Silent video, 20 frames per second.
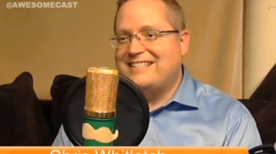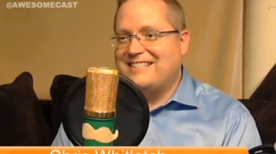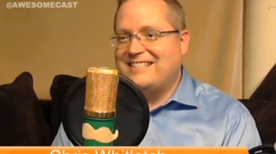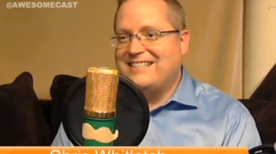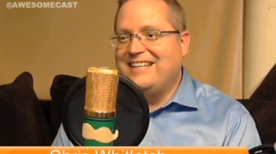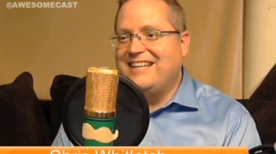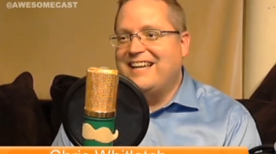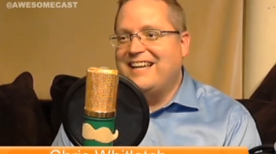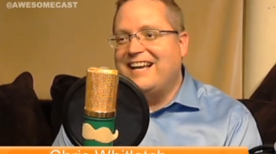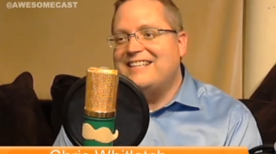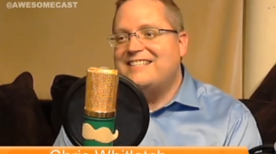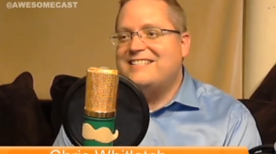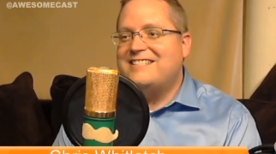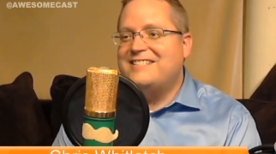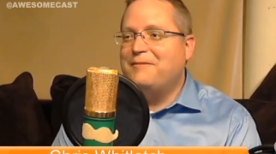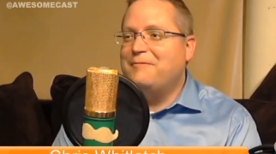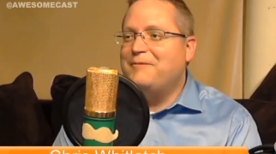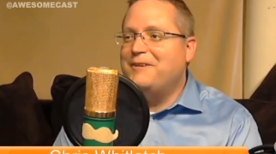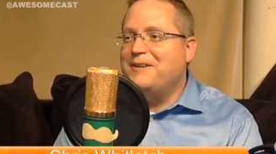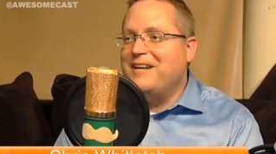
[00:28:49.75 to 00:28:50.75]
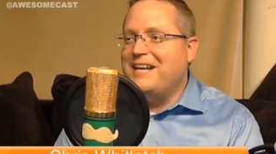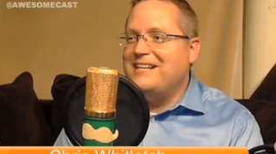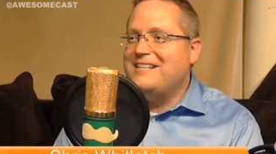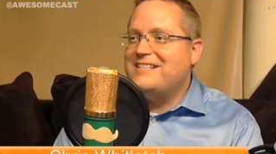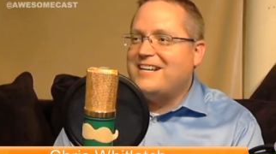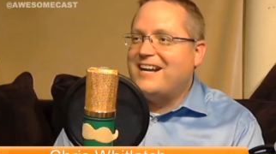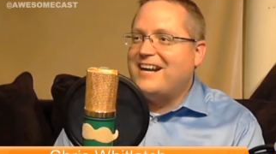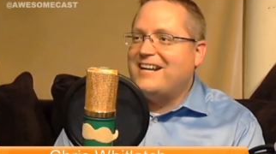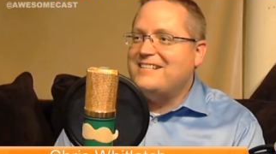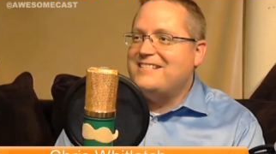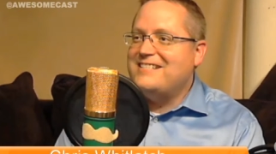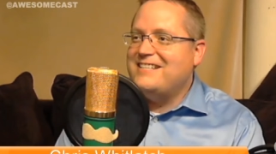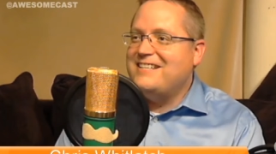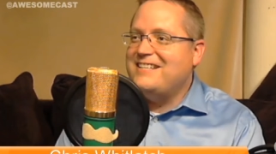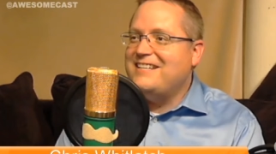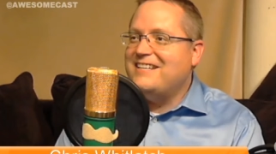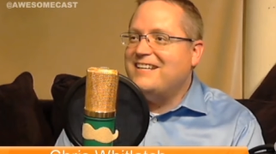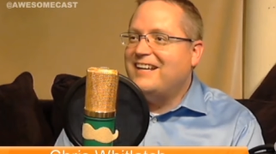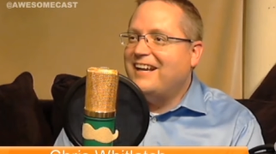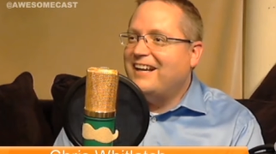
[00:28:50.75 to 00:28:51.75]

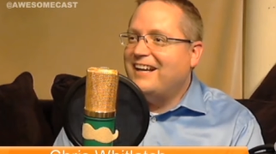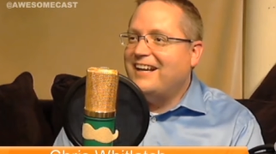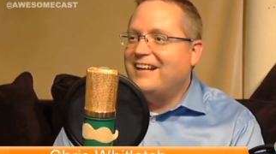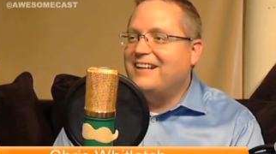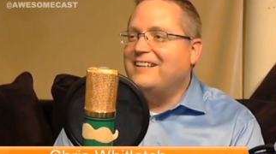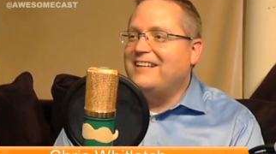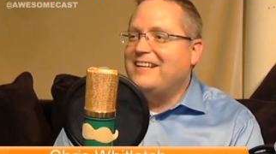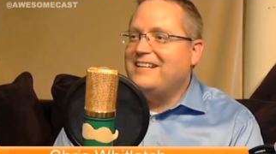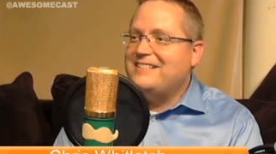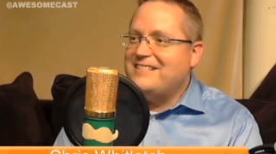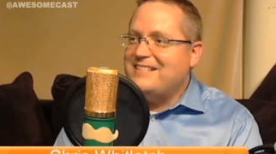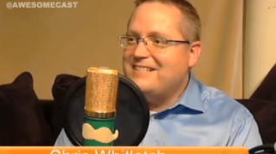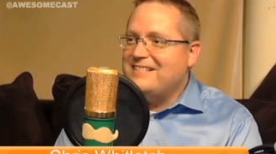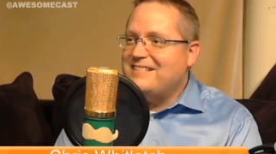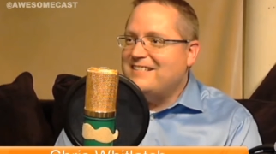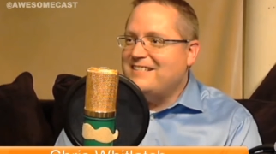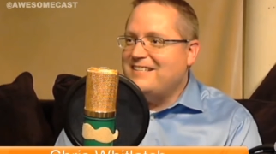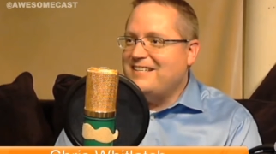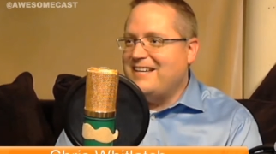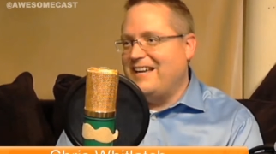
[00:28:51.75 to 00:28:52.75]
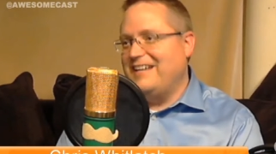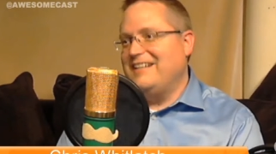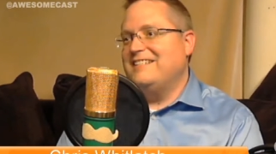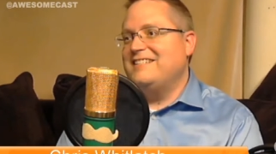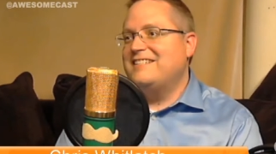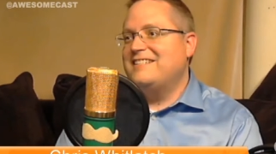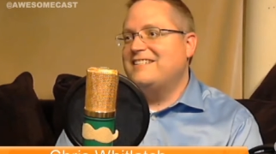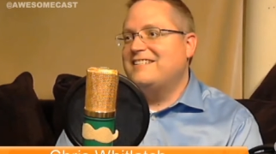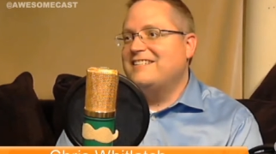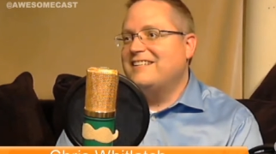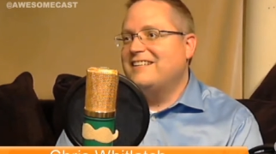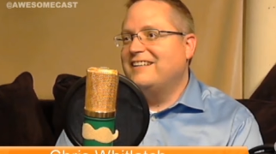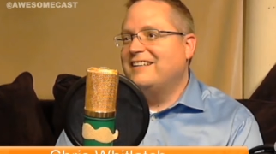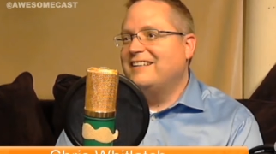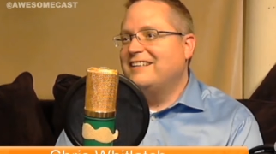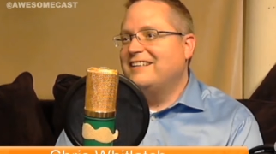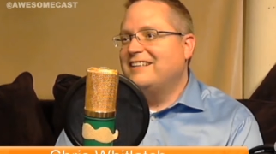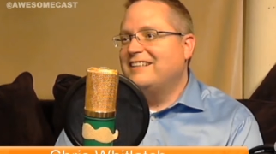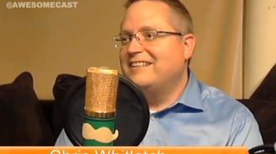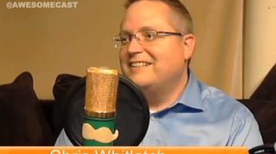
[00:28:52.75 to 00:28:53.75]
CSWHITLATCH.
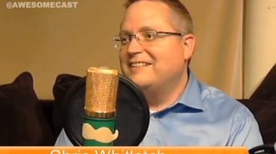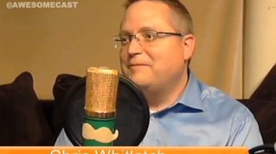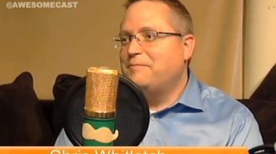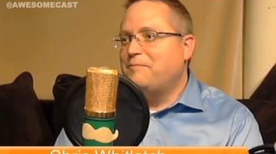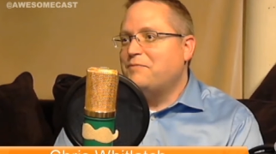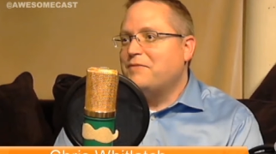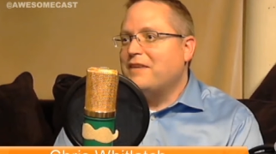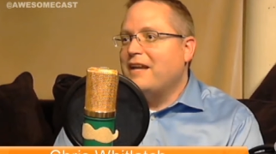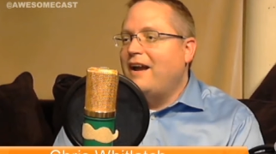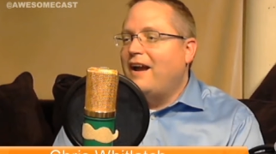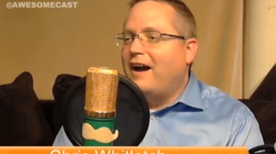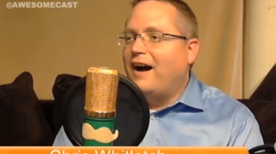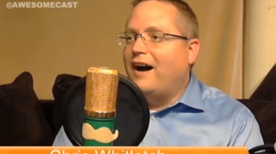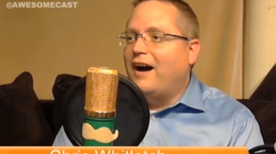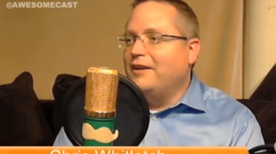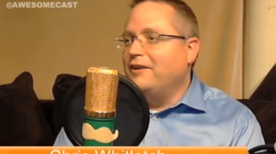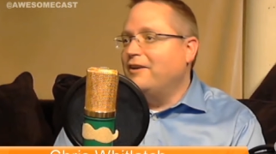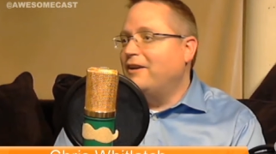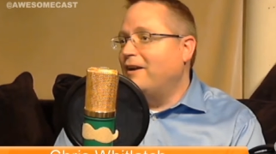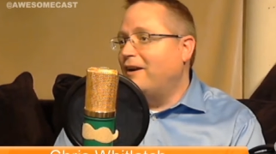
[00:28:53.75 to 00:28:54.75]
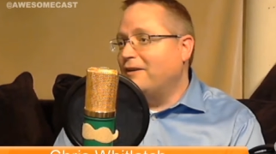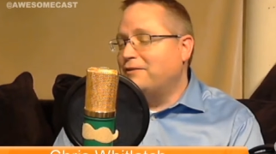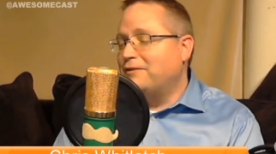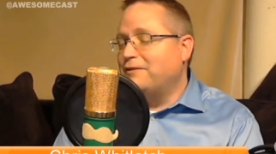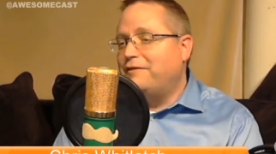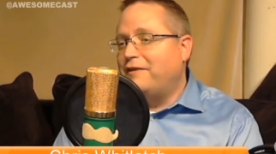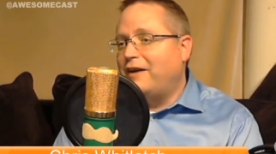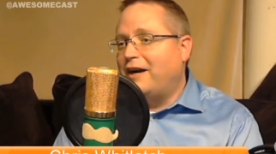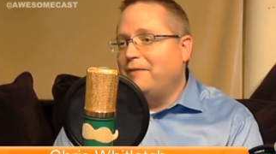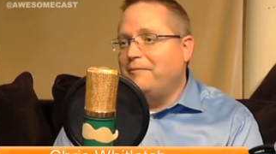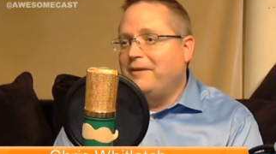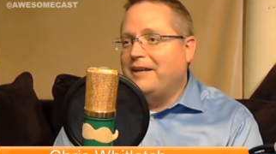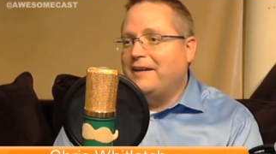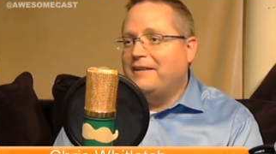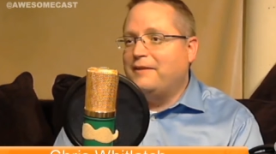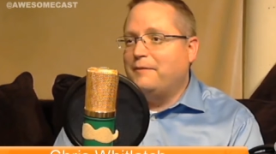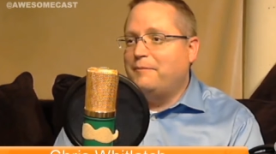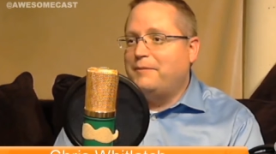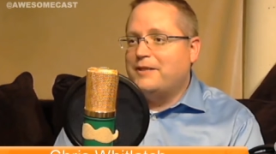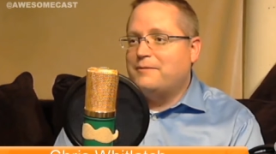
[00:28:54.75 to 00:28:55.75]
You can also find me
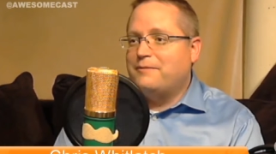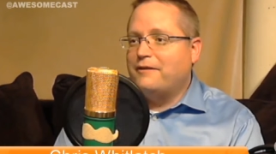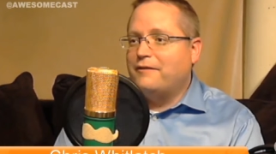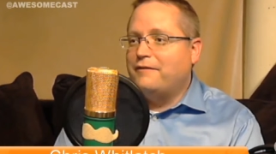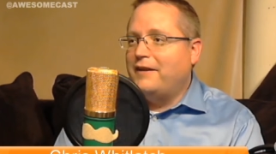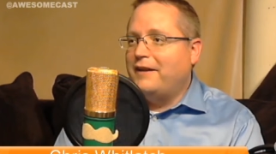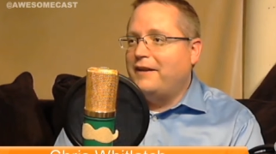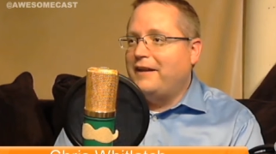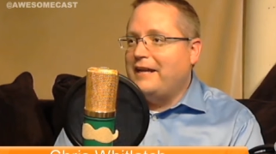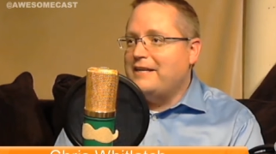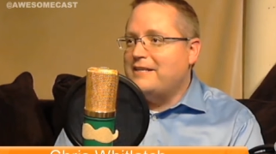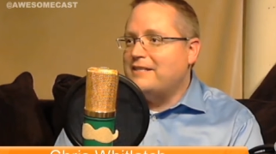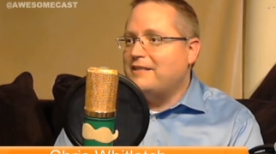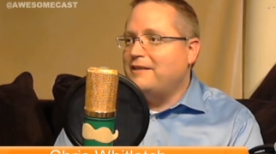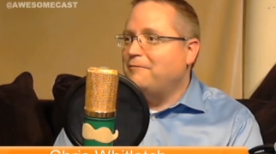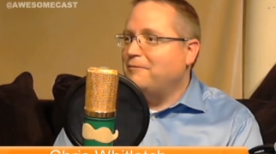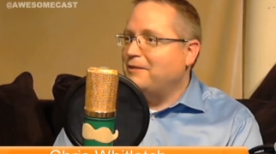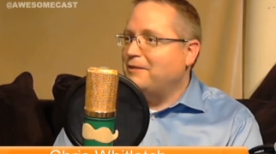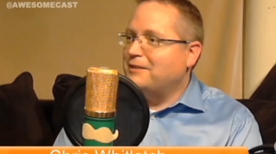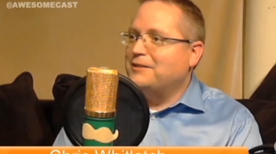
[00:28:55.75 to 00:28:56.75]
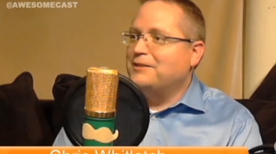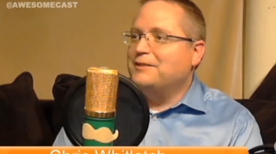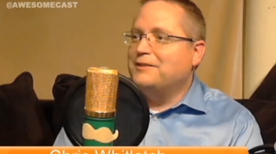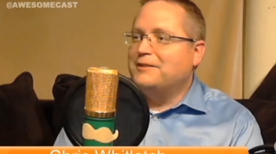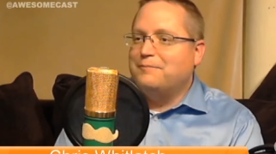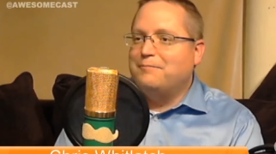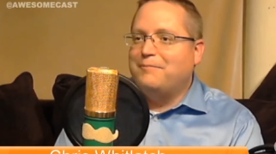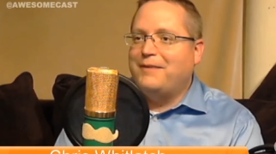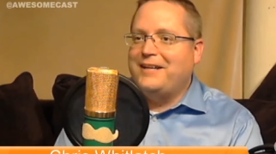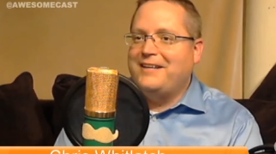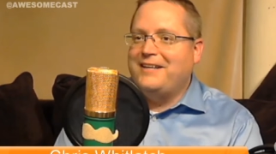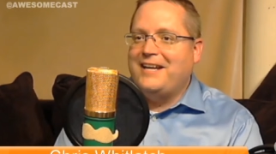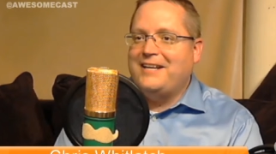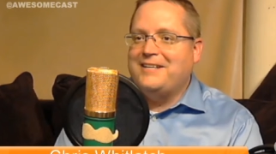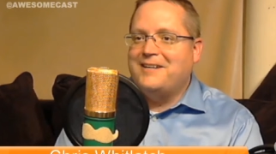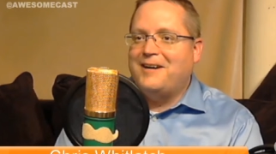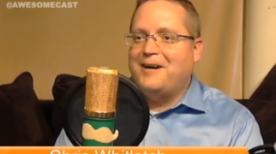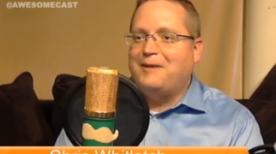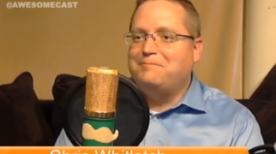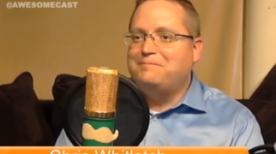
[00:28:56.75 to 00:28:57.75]
at the Pittsburgh Foundation, which is my day
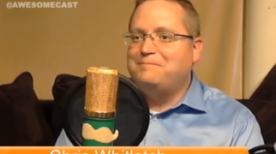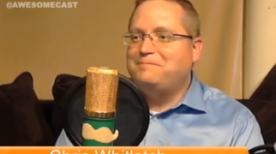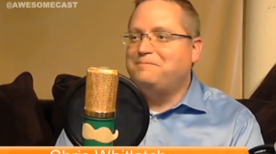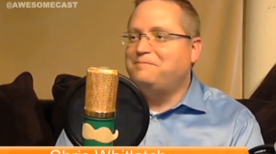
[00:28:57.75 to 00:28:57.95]
job.